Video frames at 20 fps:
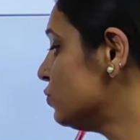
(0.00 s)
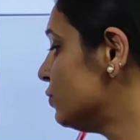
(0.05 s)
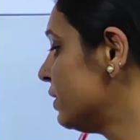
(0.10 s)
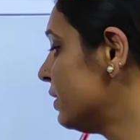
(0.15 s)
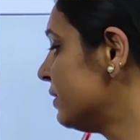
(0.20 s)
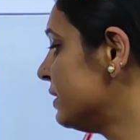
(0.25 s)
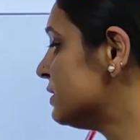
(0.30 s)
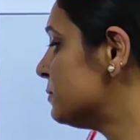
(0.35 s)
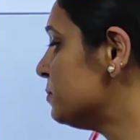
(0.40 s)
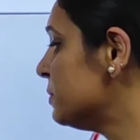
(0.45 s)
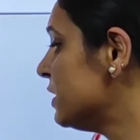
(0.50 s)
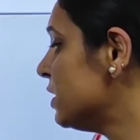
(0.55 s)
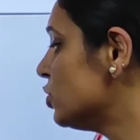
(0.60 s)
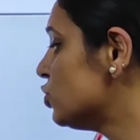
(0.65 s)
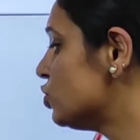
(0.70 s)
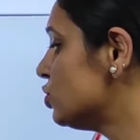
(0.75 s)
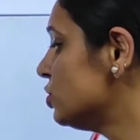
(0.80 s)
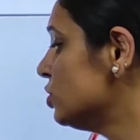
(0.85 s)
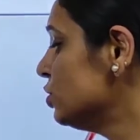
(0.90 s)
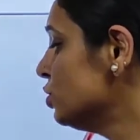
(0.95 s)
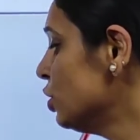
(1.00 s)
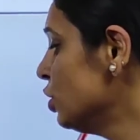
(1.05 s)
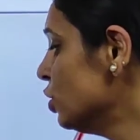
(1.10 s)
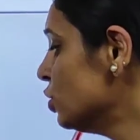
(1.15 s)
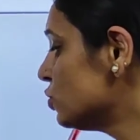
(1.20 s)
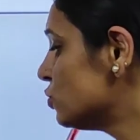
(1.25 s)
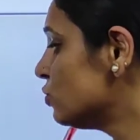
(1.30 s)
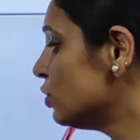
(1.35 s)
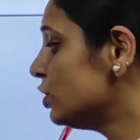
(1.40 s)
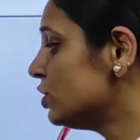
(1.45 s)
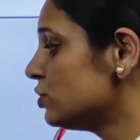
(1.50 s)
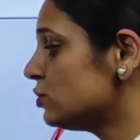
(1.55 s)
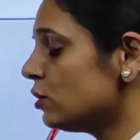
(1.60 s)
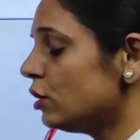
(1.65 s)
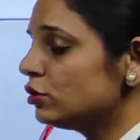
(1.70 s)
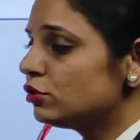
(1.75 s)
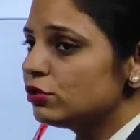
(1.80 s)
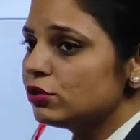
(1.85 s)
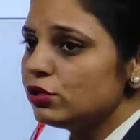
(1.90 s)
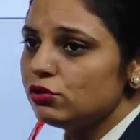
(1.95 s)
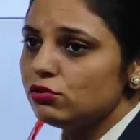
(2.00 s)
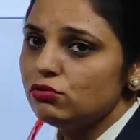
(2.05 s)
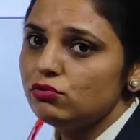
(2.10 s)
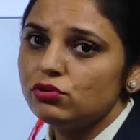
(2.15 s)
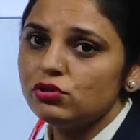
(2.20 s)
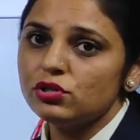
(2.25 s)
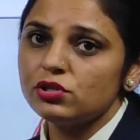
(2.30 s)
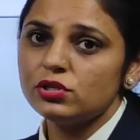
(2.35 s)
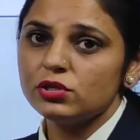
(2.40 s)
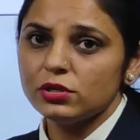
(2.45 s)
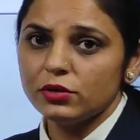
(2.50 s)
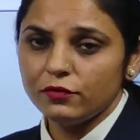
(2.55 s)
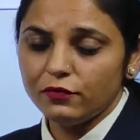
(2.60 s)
during respiration, so it is also used